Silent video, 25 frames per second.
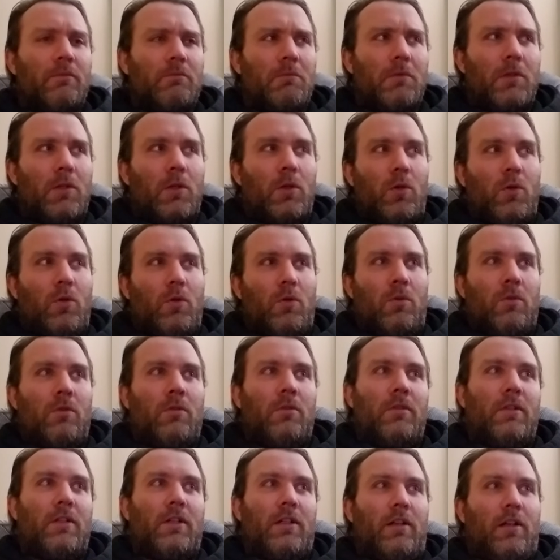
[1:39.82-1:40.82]
Oh,
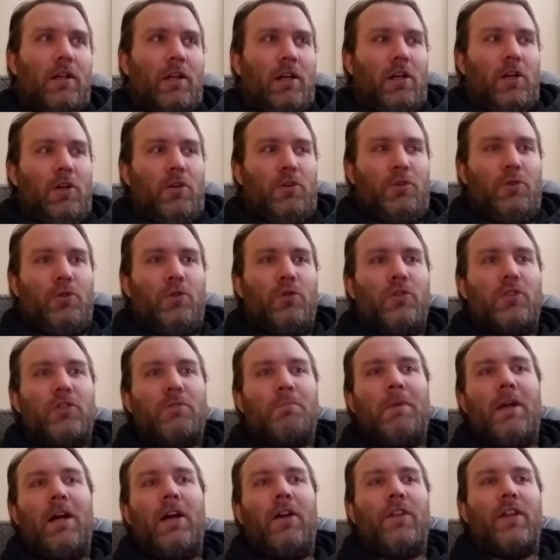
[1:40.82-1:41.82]
how do you
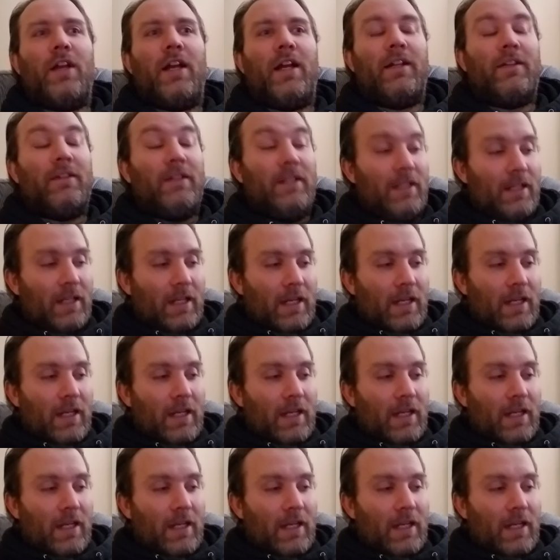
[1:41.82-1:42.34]
spell that?